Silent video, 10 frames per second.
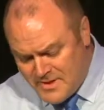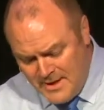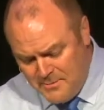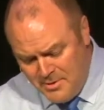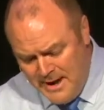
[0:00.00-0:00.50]

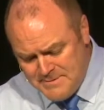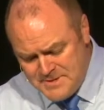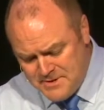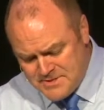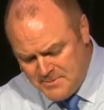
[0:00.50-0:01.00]
And perhaps
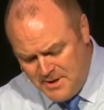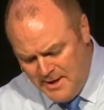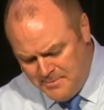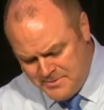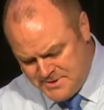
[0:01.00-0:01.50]
there are some
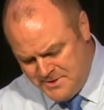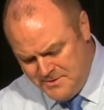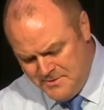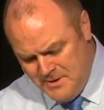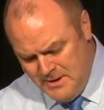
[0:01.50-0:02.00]
couples
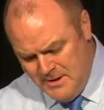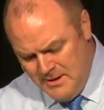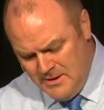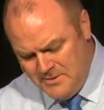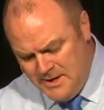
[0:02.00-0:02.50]
who,
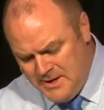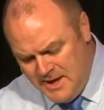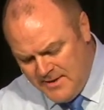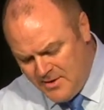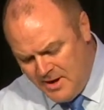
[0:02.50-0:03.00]
who need to
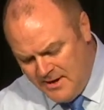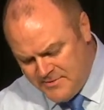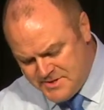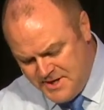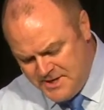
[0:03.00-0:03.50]
have a
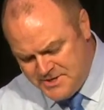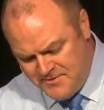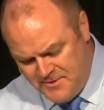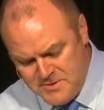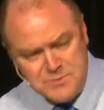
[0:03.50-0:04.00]
conversation
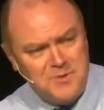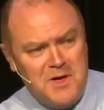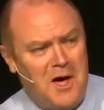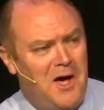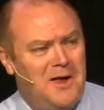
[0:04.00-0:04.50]
first with
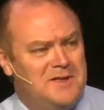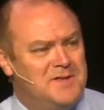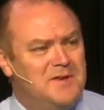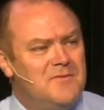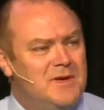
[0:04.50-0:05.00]
God as
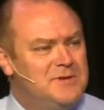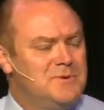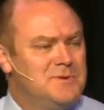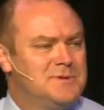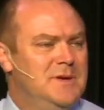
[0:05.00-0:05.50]

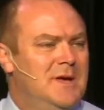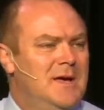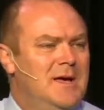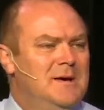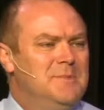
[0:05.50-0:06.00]
individuals
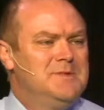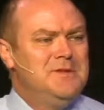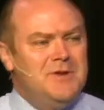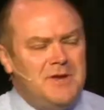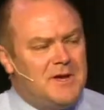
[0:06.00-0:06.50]
but then
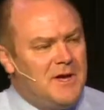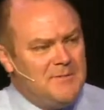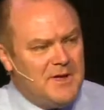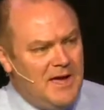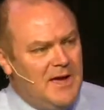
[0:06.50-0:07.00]
you need to
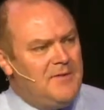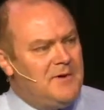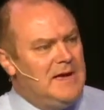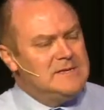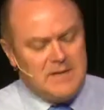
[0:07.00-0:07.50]
come together
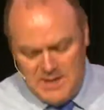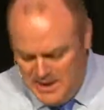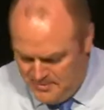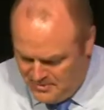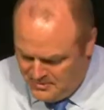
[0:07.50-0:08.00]
as a
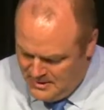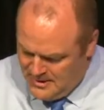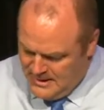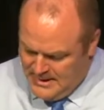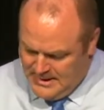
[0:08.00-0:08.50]
couple
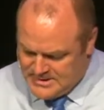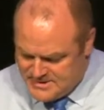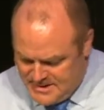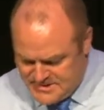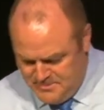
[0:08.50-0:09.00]
and
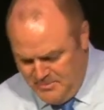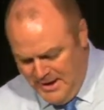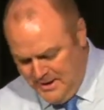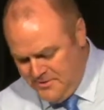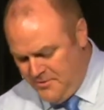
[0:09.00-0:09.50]
set some
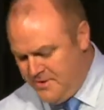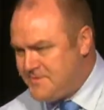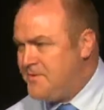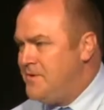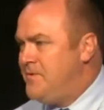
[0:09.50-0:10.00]
boundaries
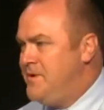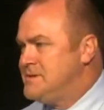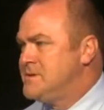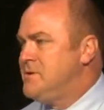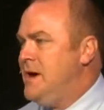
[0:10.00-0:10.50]
for the
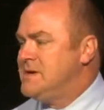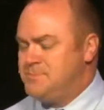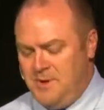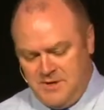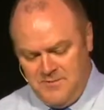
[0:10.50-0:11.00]
physical
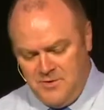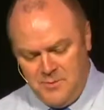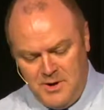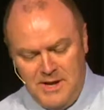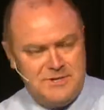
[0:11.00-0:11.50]
aspect of your
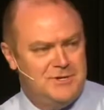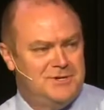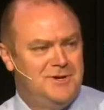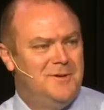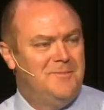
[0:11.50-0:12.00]

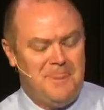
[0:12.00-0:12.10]
relationship.